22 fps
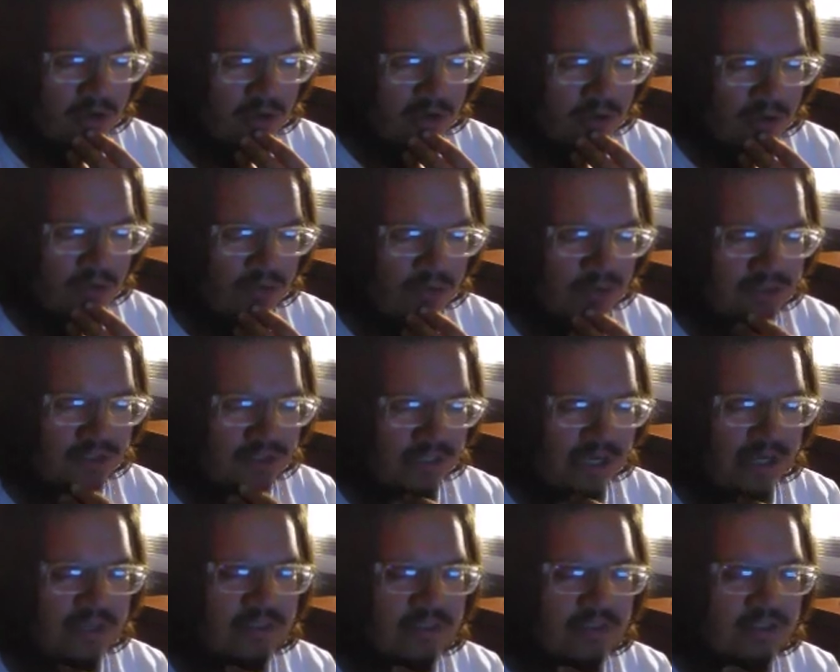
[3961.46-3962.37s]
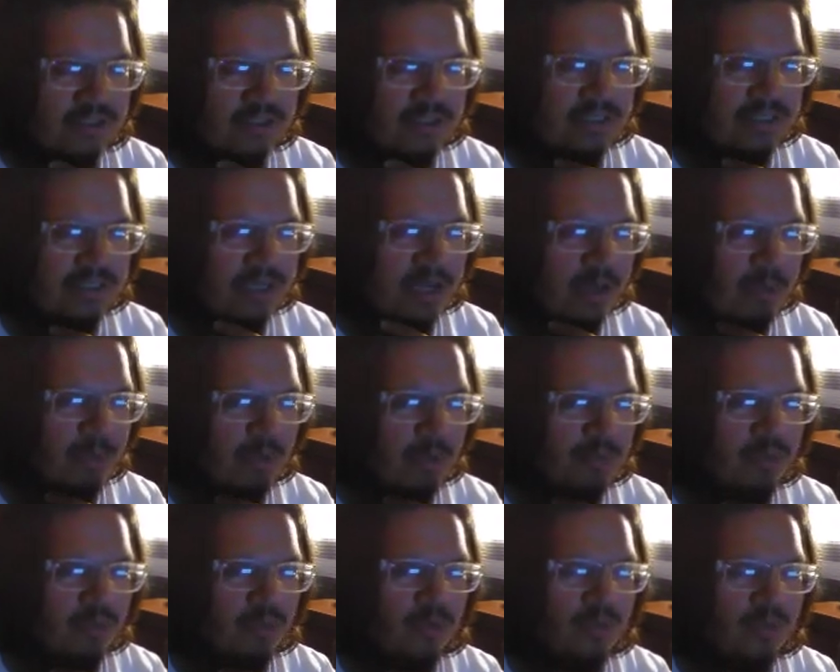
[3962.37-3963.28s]
who decided to kidnap a
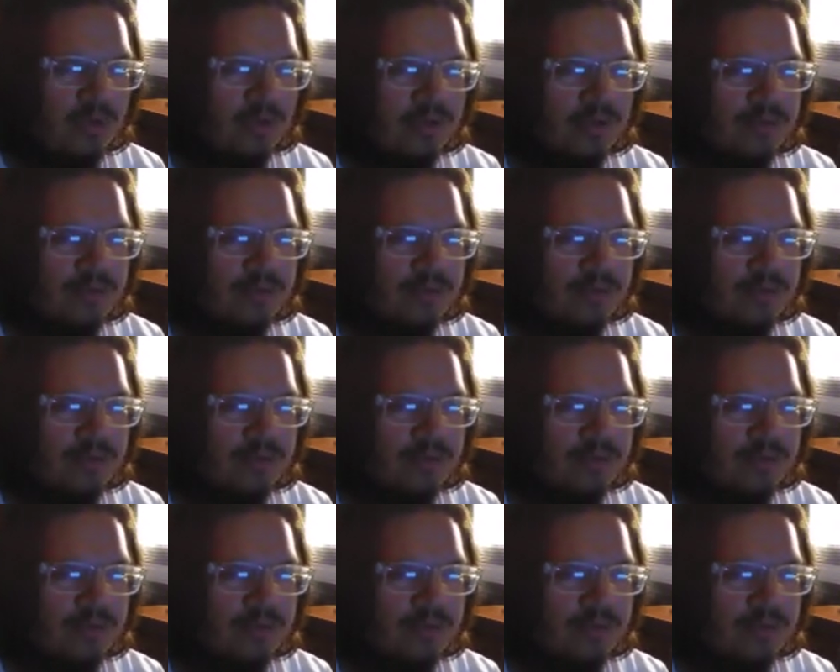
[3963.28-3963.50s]
boy.